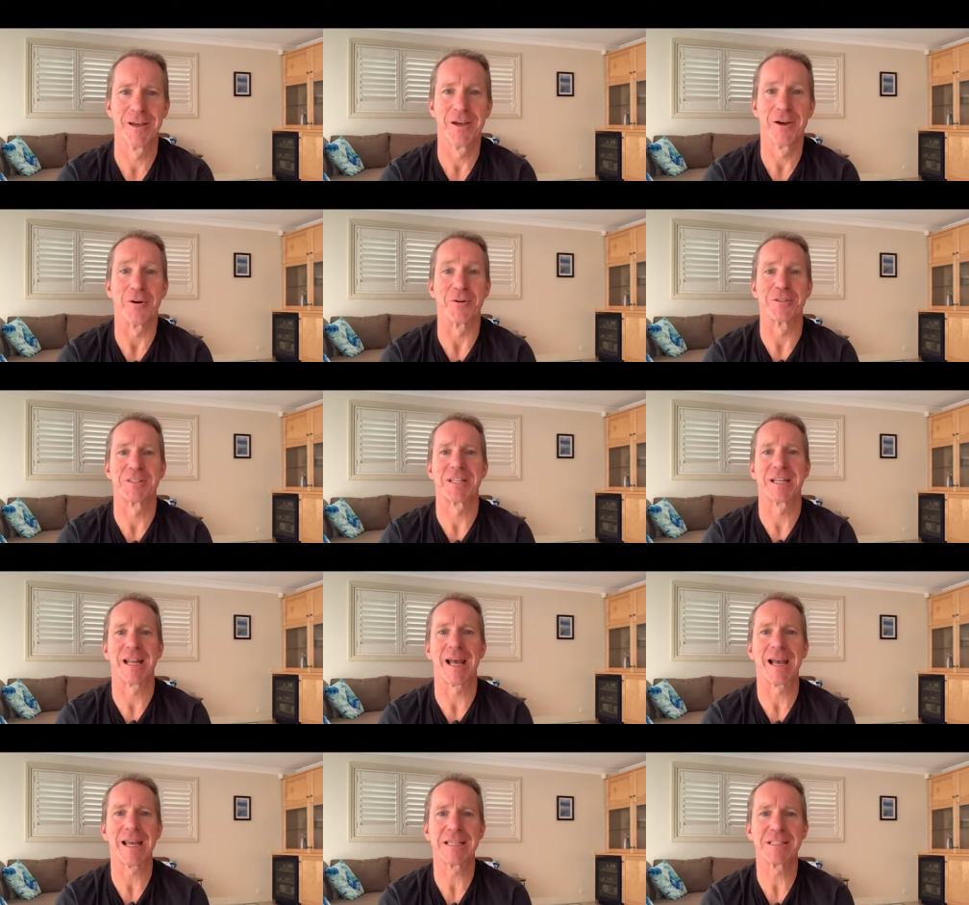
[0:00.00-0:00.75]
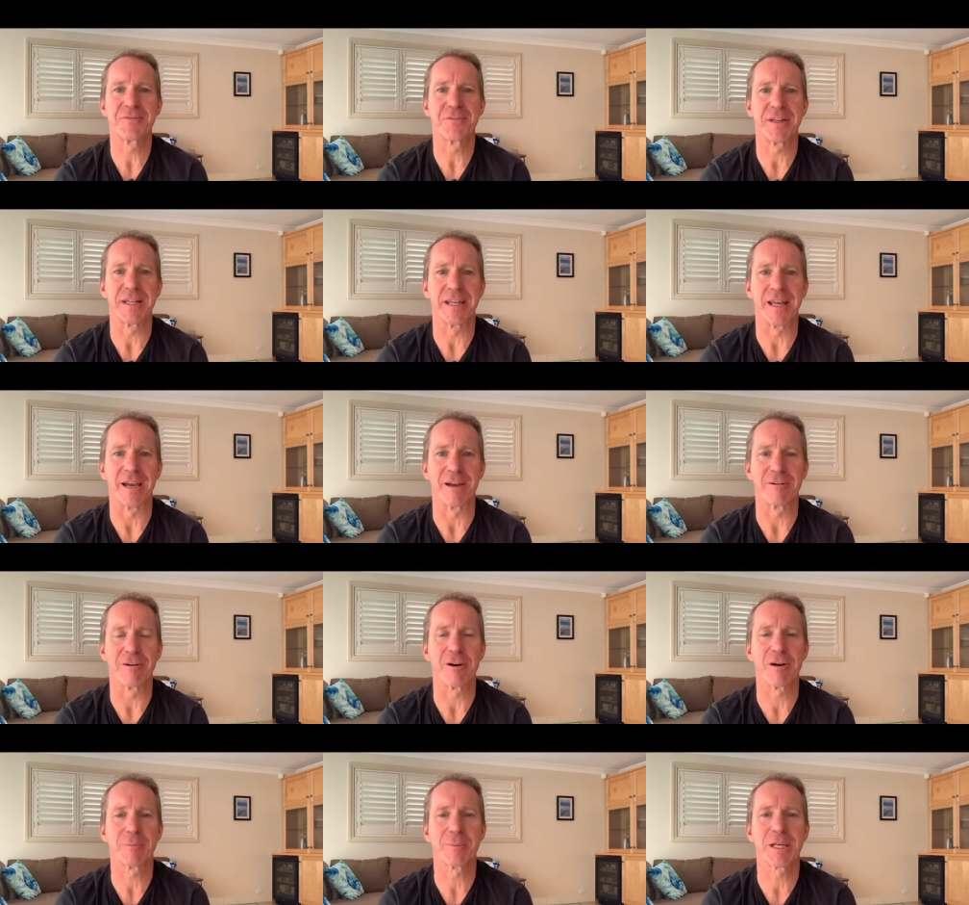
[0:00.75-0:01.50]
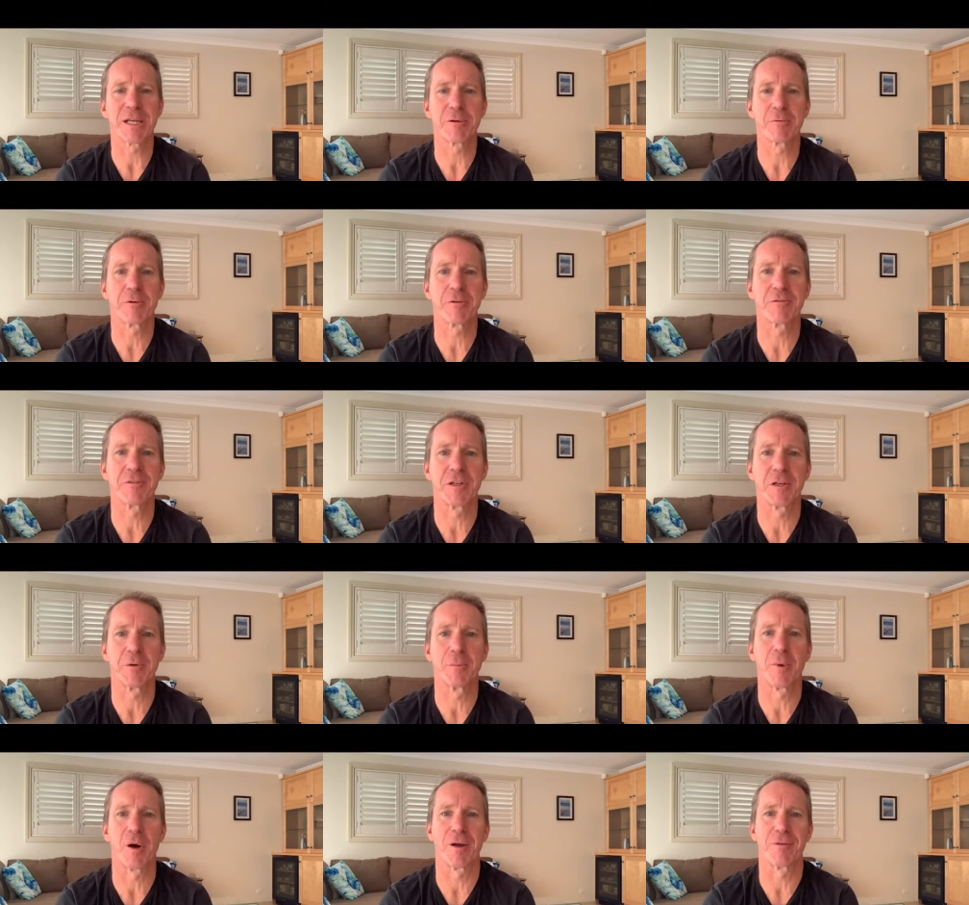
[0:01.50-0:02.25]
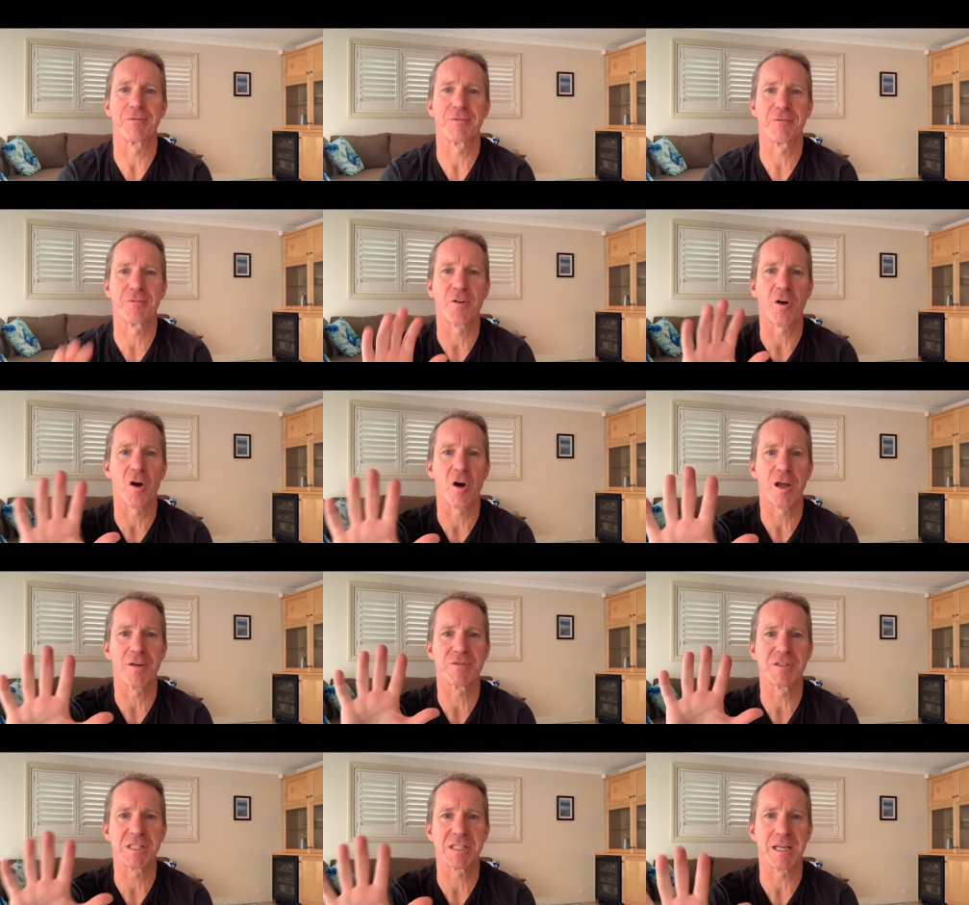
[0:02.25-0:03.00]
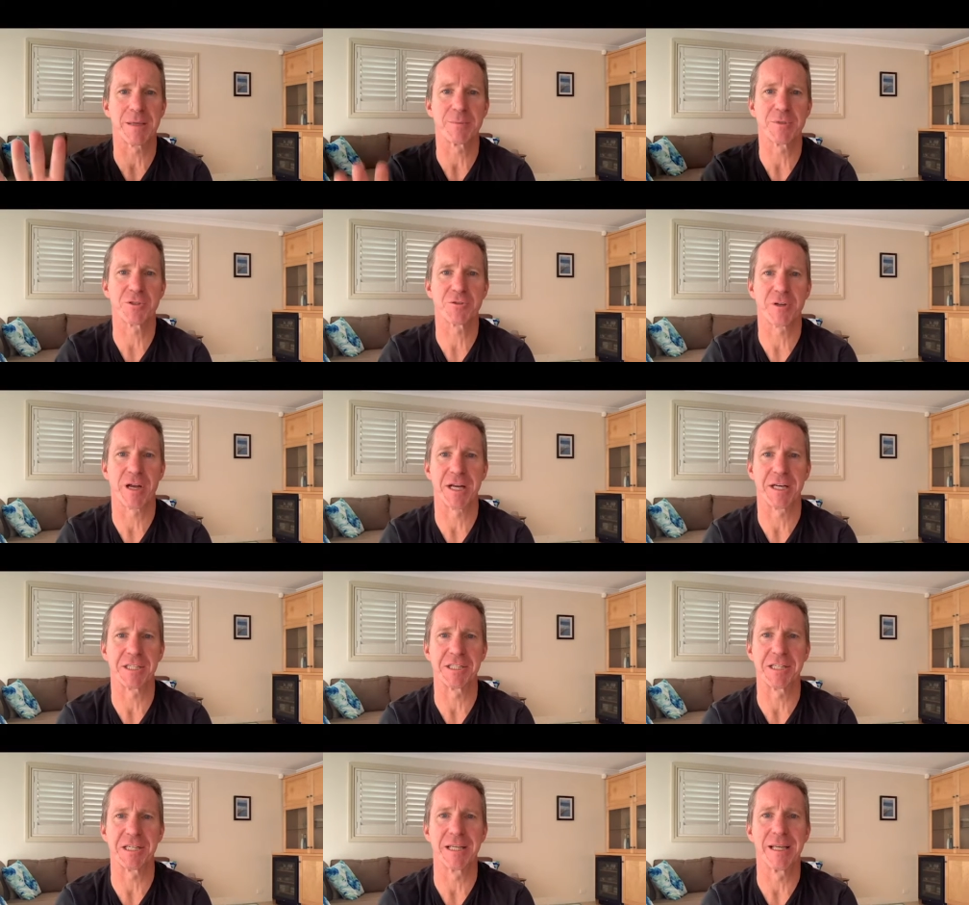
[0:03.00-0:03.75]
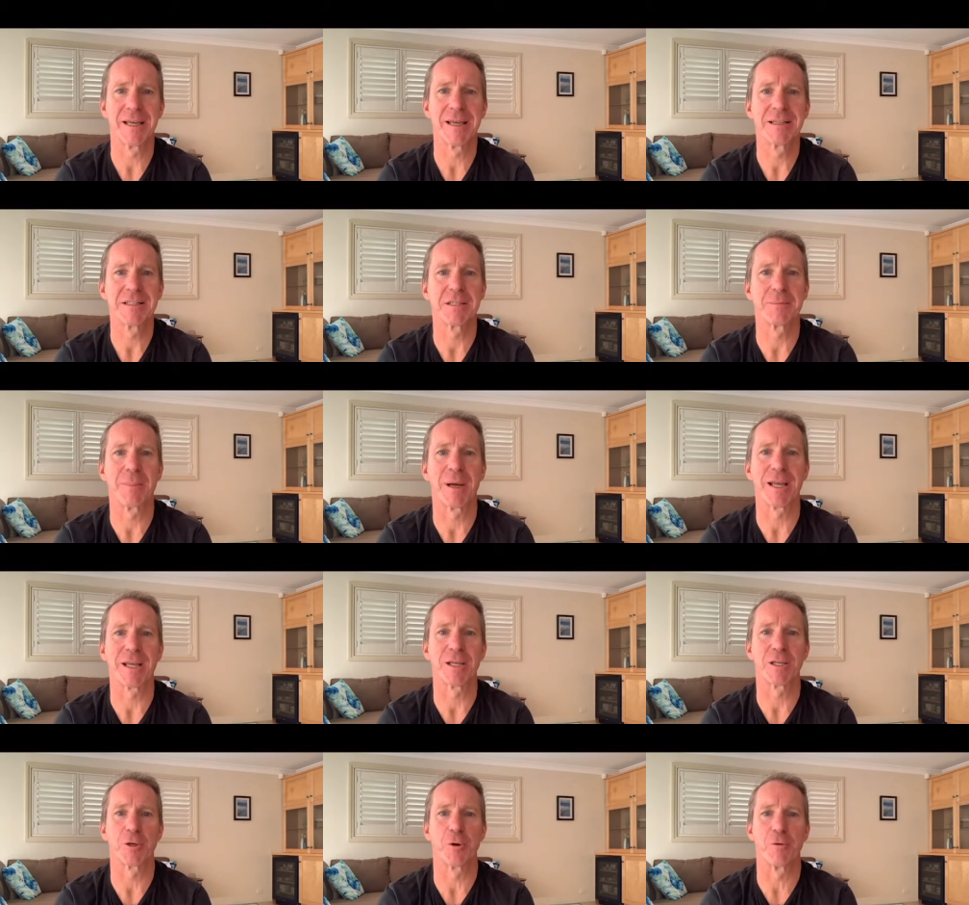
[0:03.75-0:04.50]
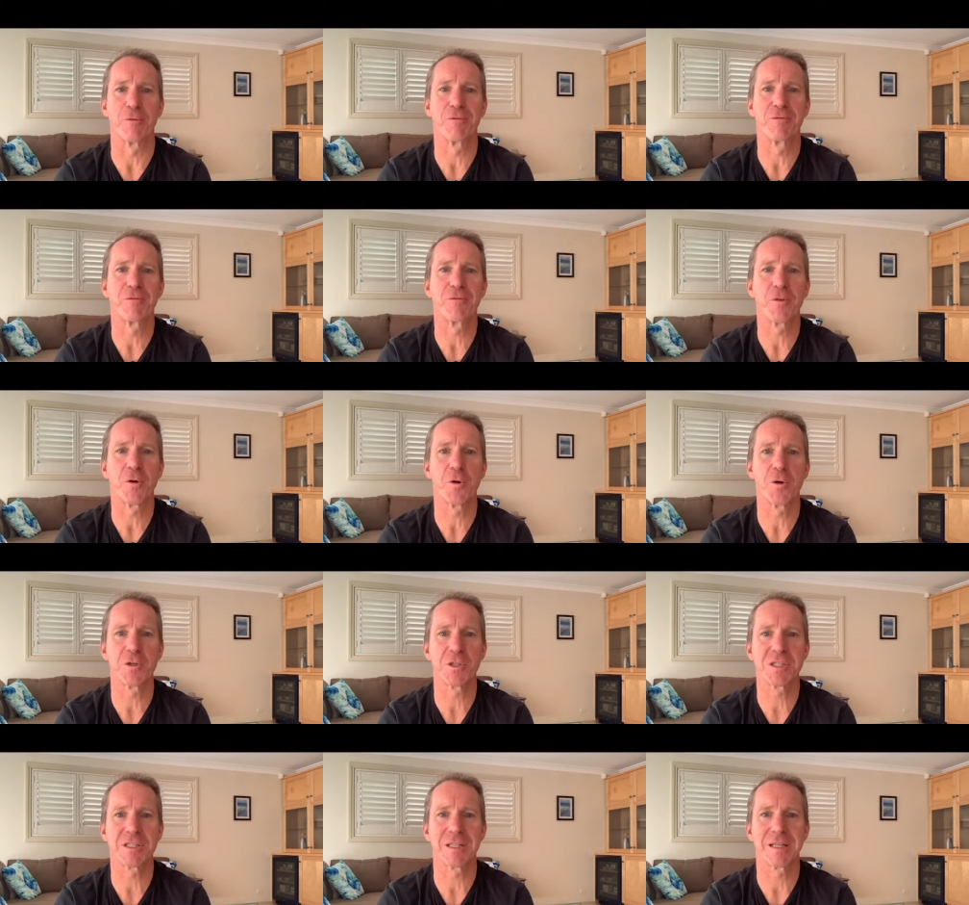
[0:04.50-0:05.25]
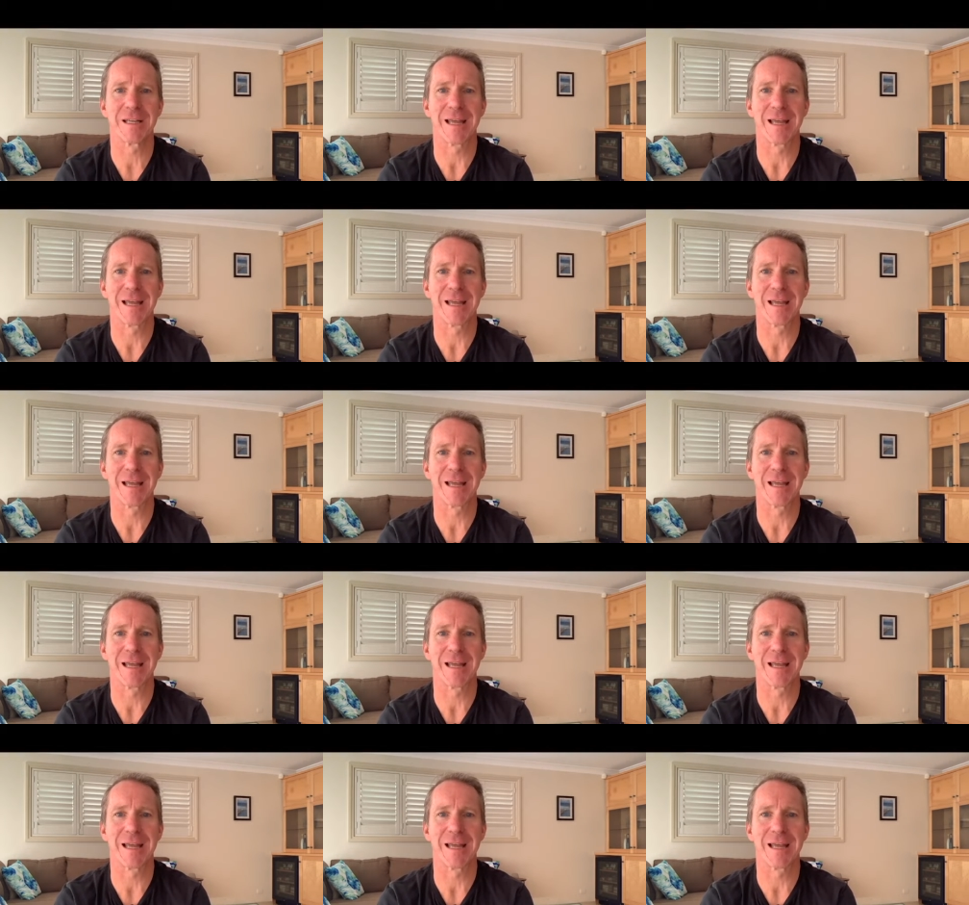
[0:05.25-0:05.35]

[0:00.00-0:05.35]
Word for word: On today's video, I'm going to reveal my five-step strategy to make your first